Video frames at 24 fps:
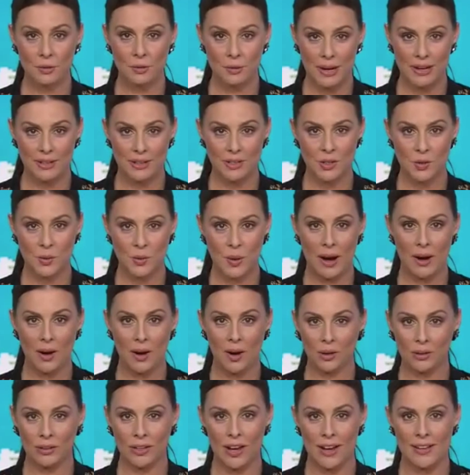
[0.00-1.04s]
threat to our
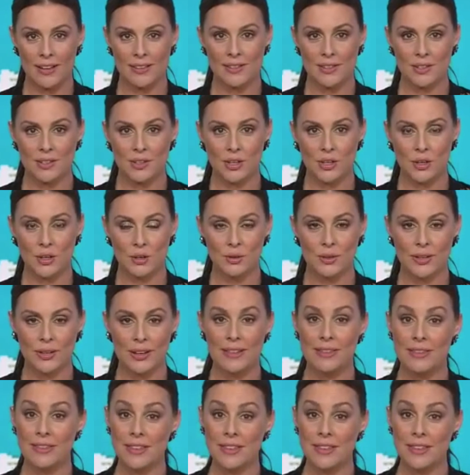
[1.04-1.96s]
online security,